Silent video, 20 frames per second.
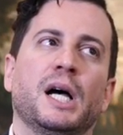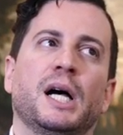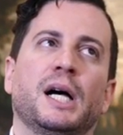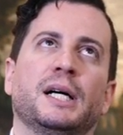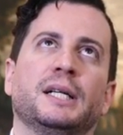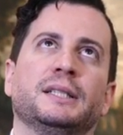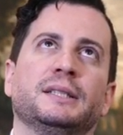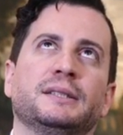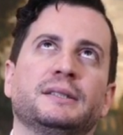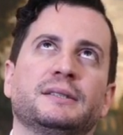
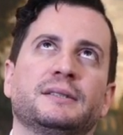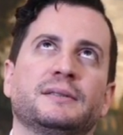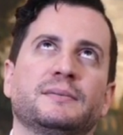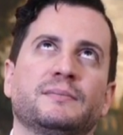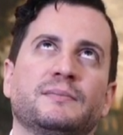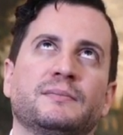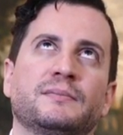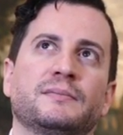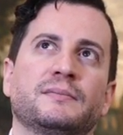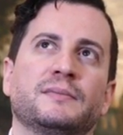And
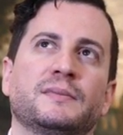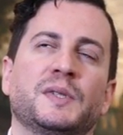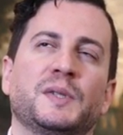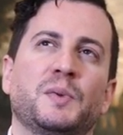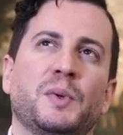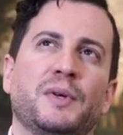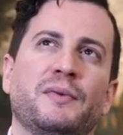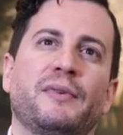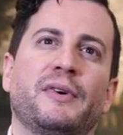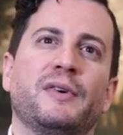it
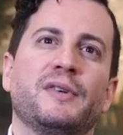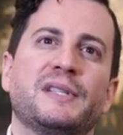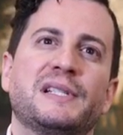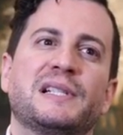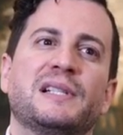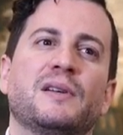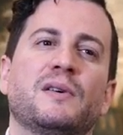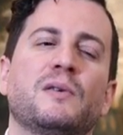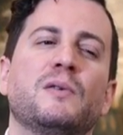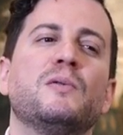went very
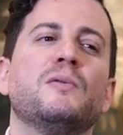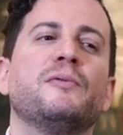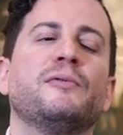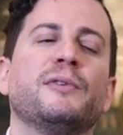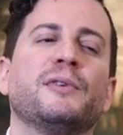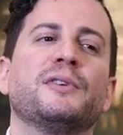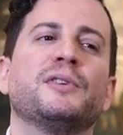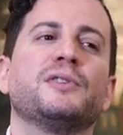slow from